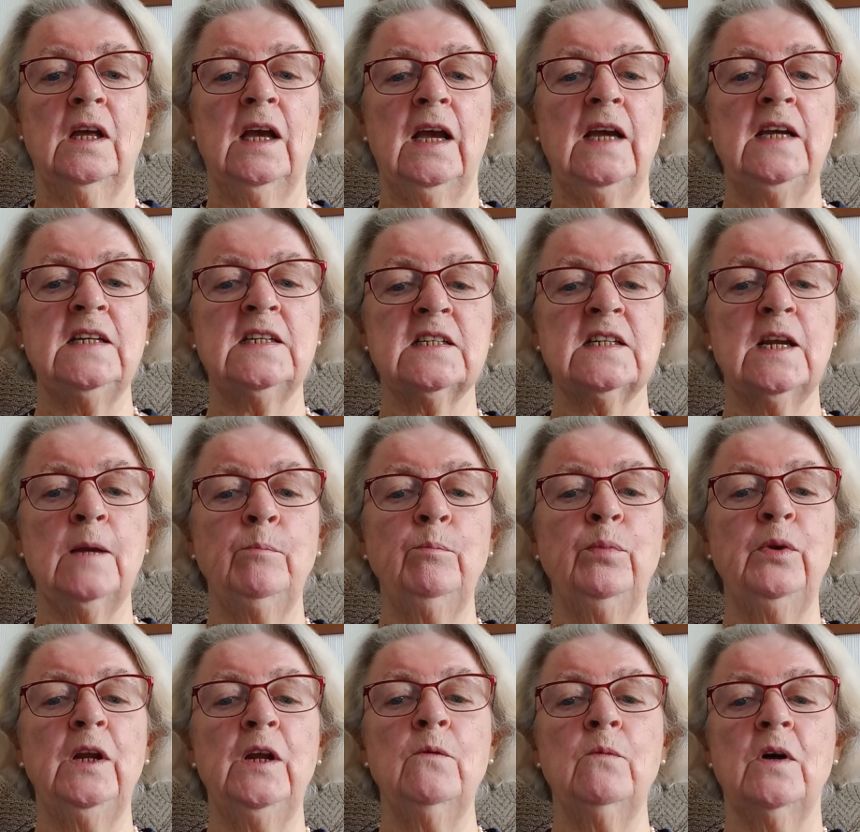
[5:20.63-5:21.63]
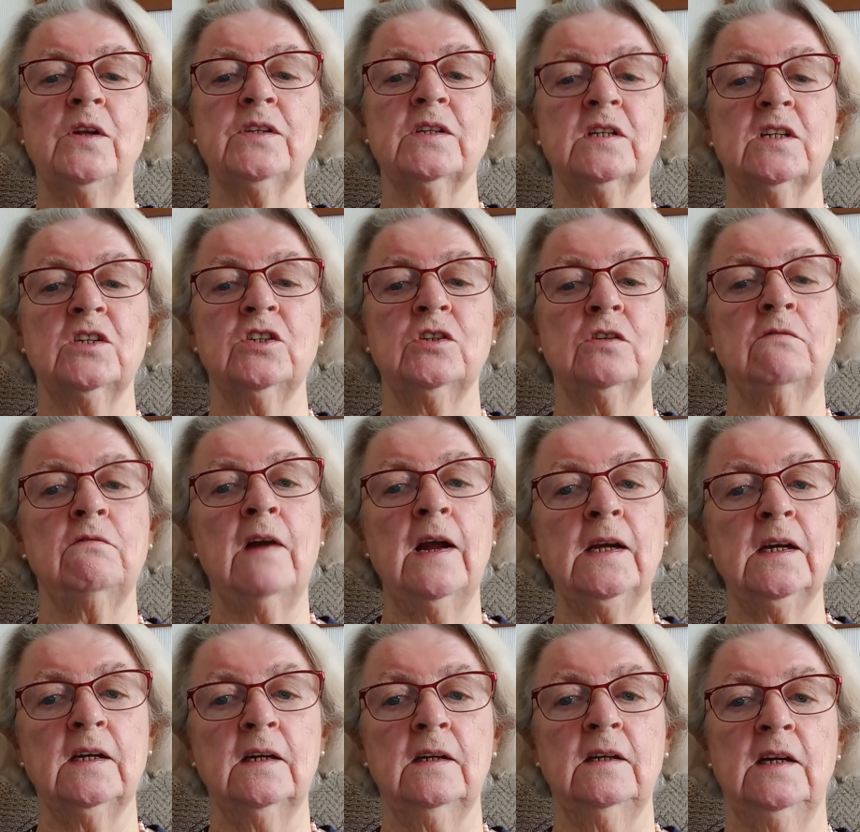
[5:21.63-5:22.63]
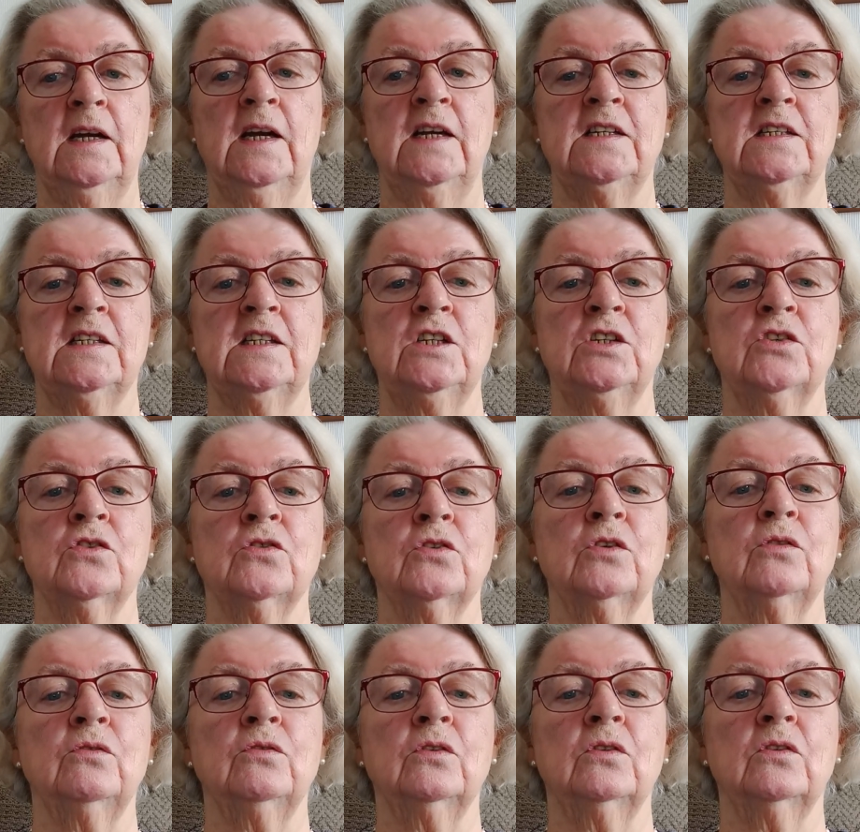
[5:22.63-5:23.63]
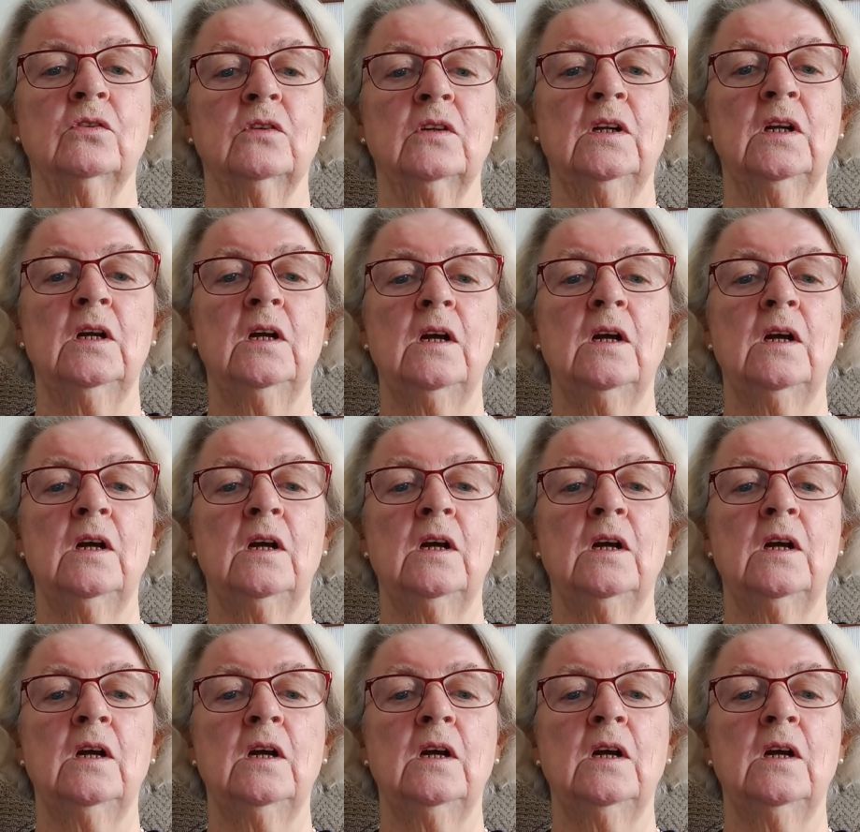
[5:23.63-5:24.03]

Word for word: He simply wants us to recognize this truth.